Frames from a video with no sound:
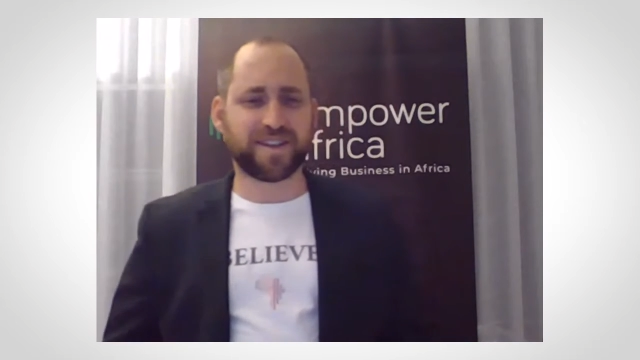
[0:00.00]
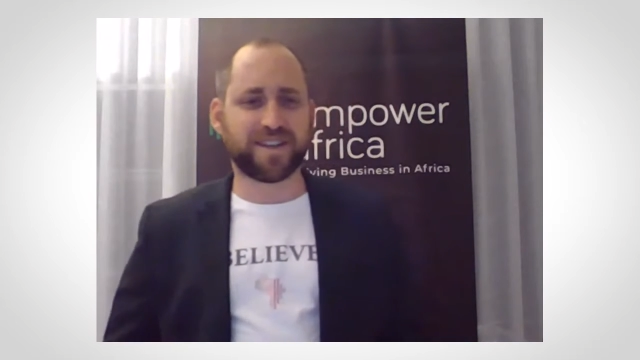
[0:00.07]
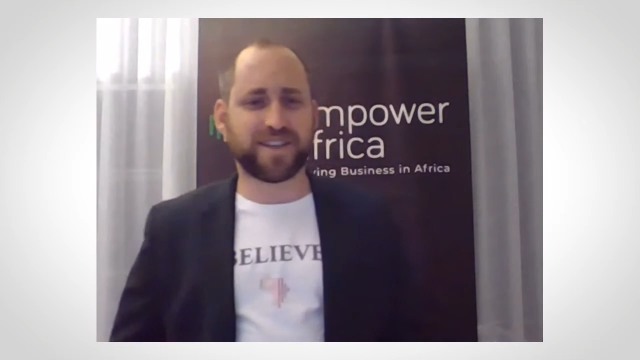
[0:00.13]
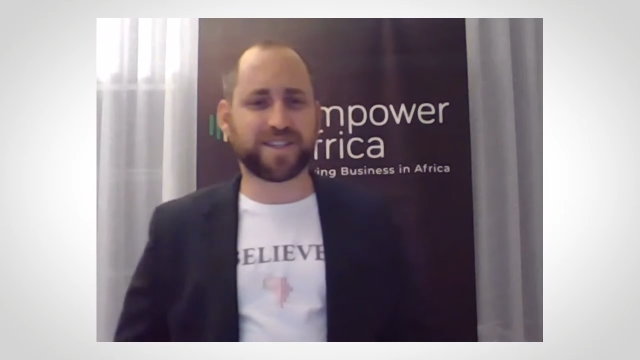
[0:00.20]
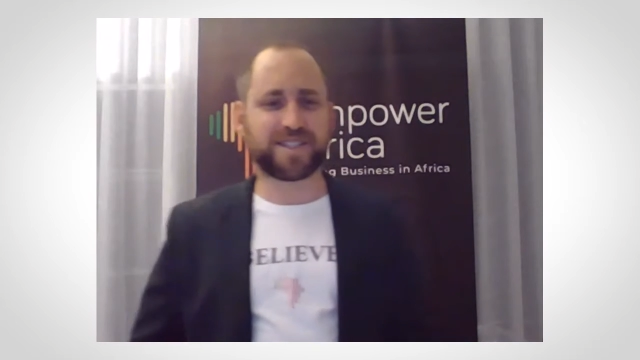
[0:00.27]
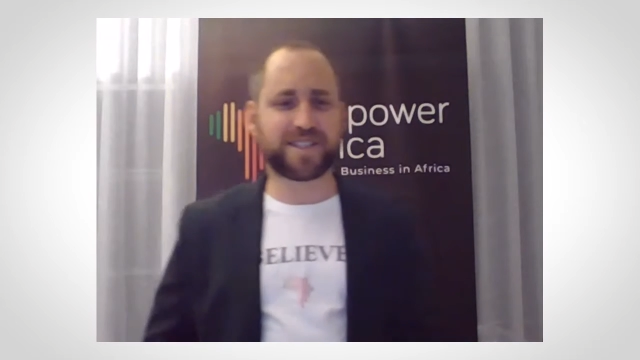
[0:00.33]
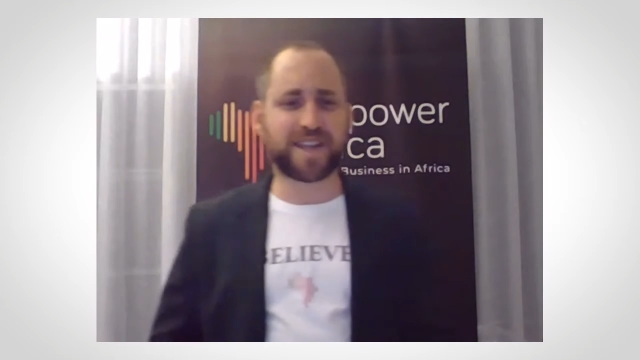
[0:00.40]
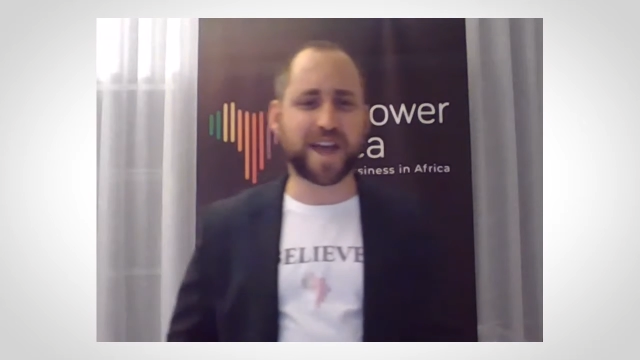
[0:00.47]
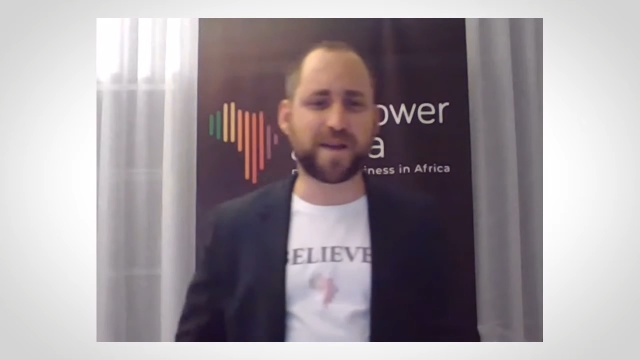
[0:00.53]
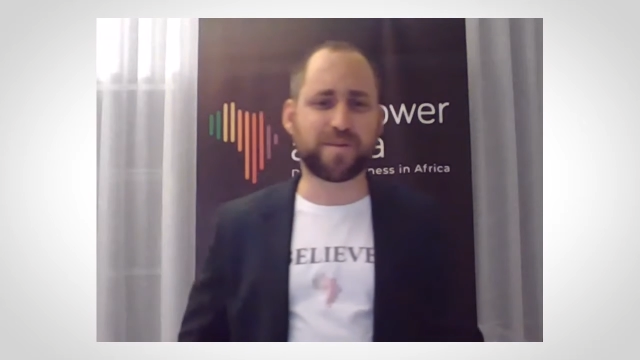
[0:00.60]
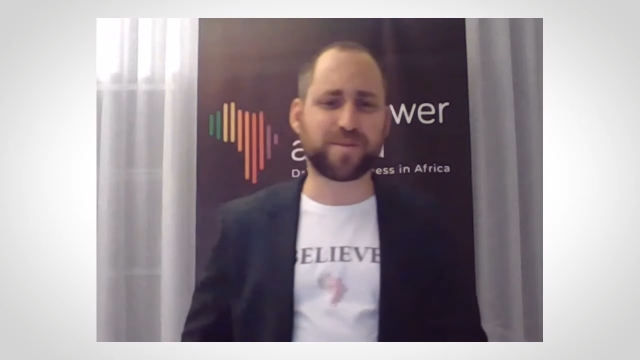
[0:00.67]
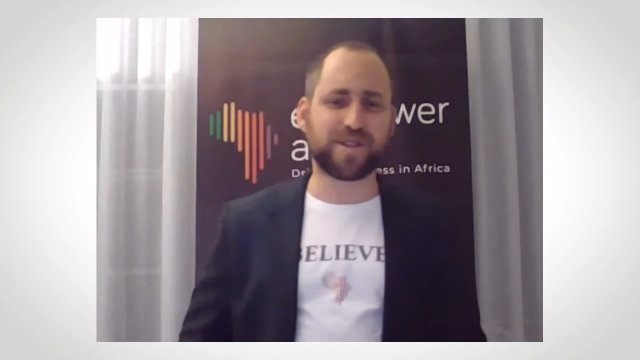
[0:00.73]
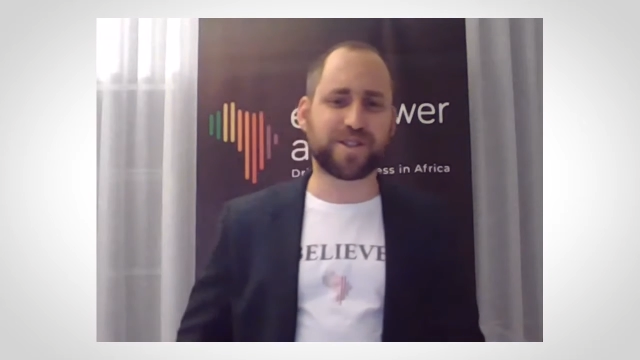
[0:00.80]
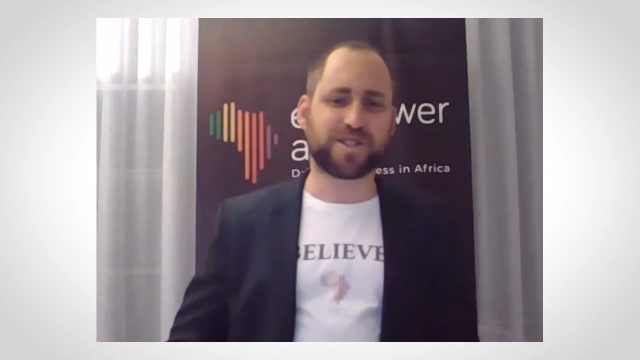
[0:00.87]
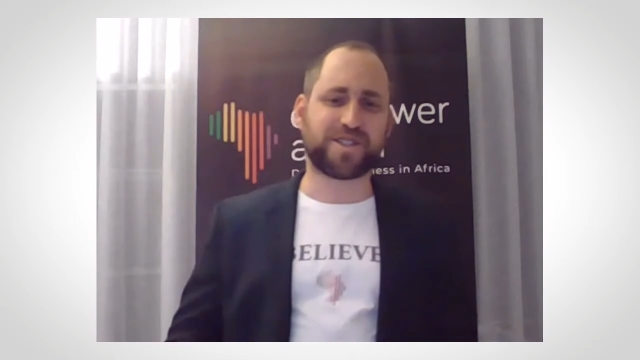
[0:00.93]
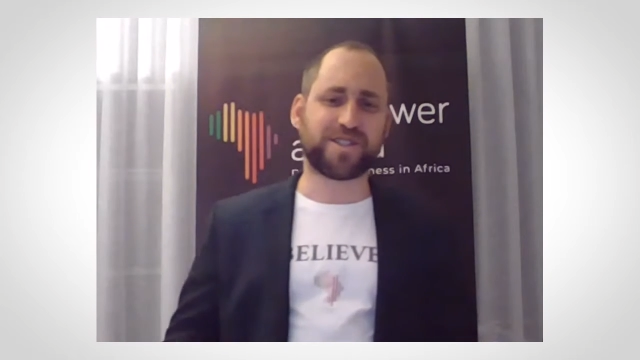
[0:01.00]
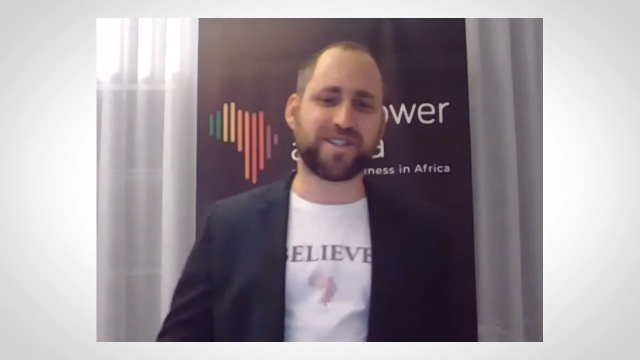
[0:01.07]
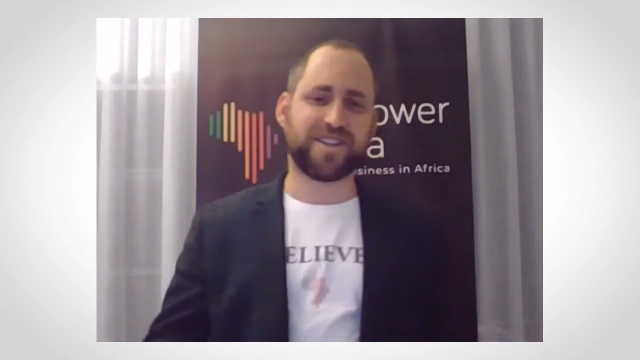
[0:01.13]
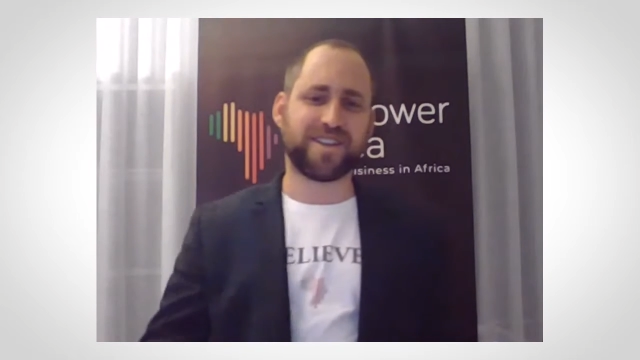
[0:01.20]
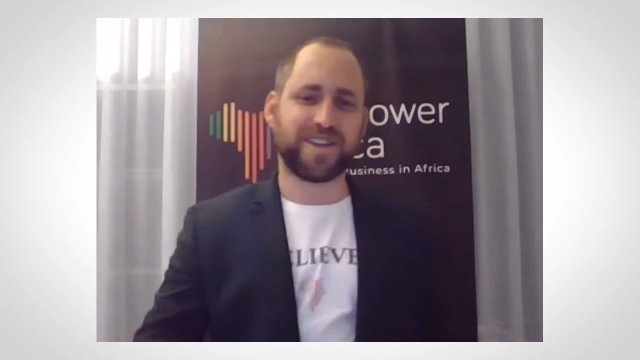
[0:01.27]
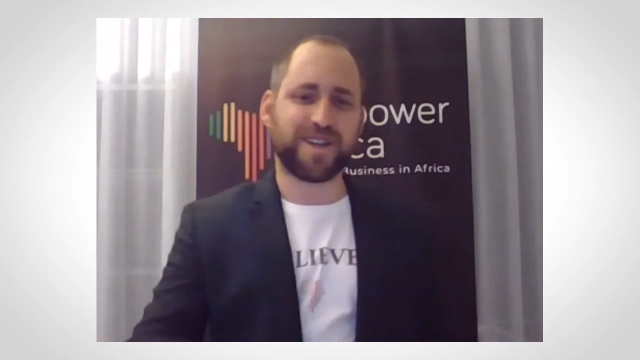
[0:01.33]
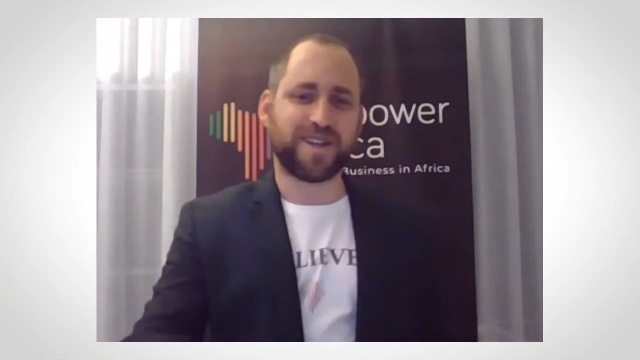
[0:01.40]
established
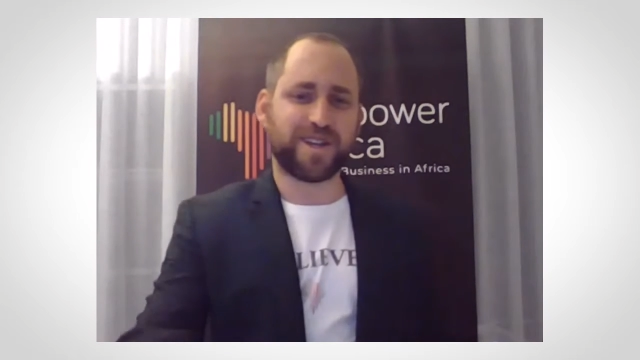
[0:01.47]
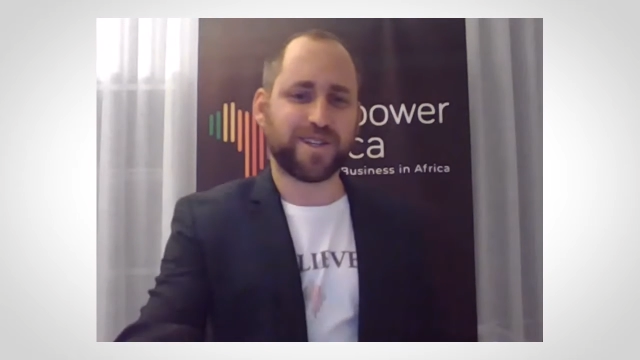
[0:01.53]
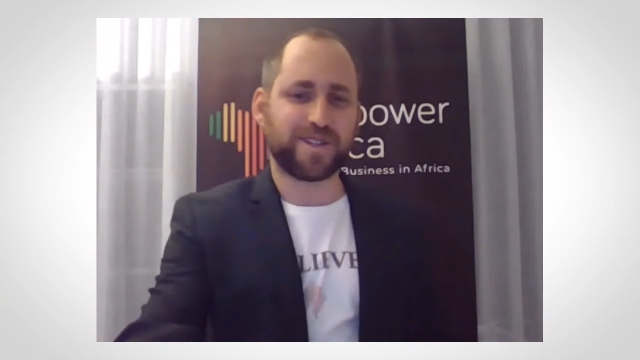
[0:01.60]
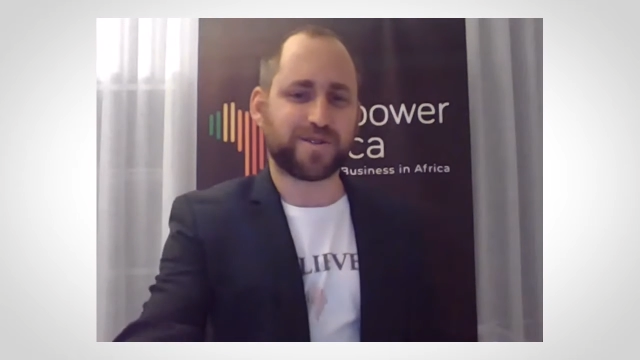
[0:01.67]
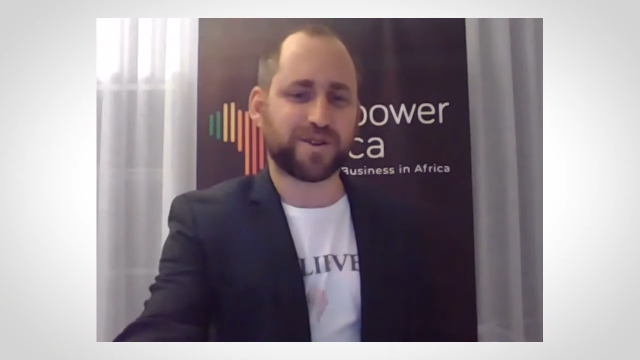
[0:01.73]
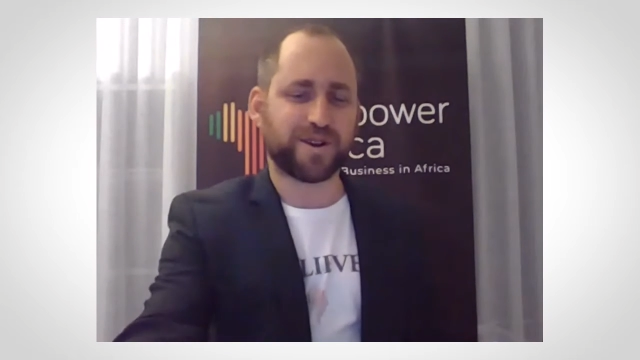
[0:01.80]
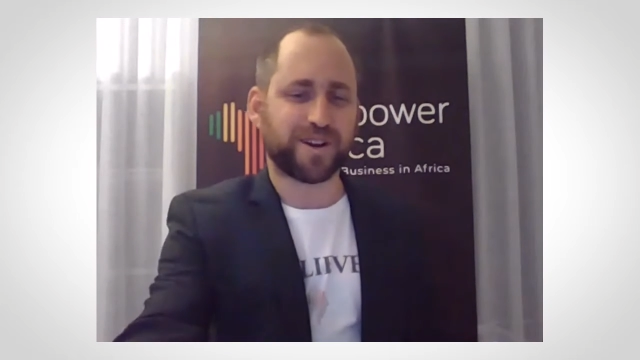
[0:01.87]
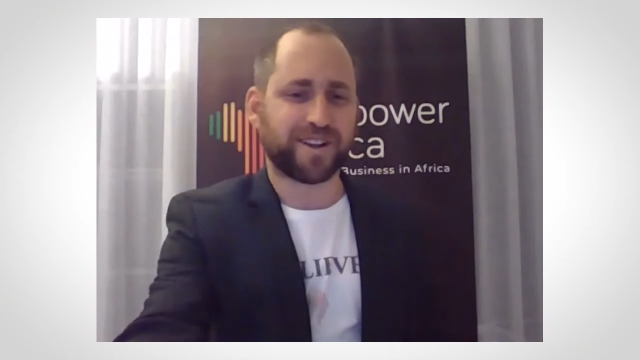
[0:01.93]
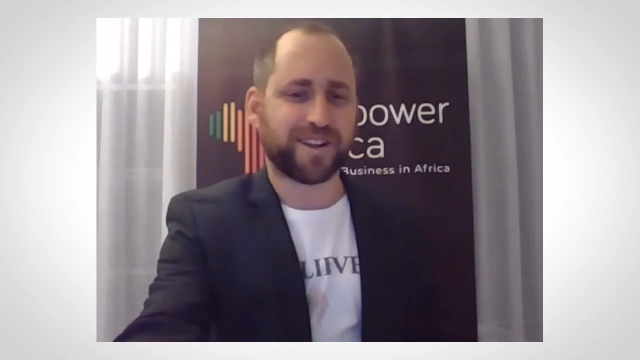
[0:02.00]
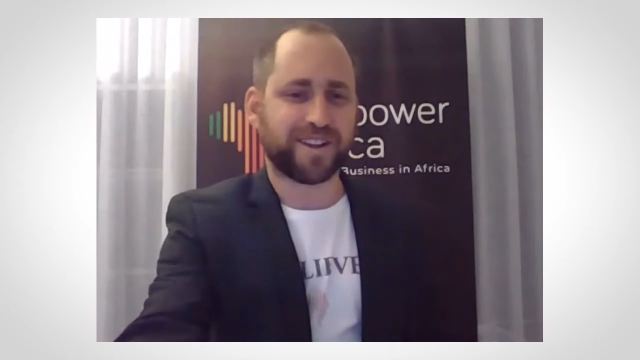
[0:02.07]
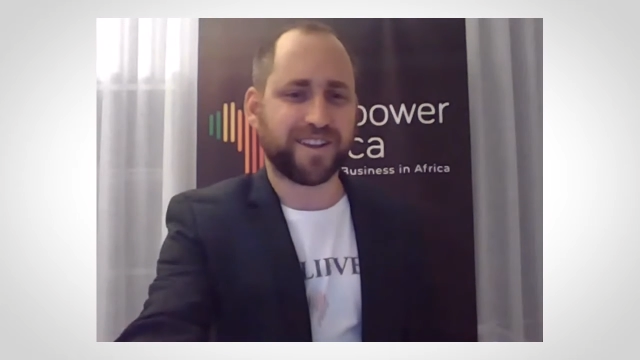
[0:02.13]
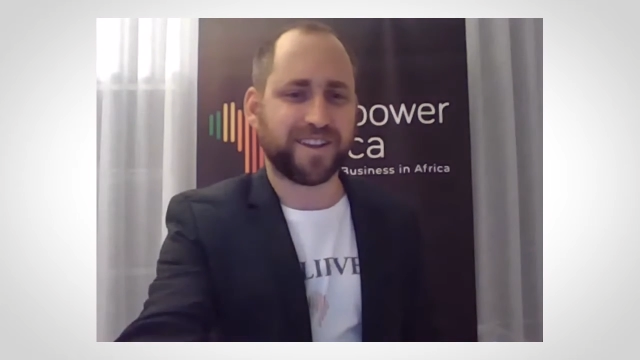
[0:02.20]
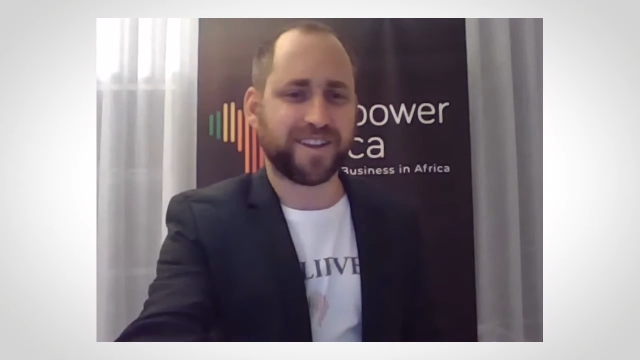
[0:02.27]
in Israel.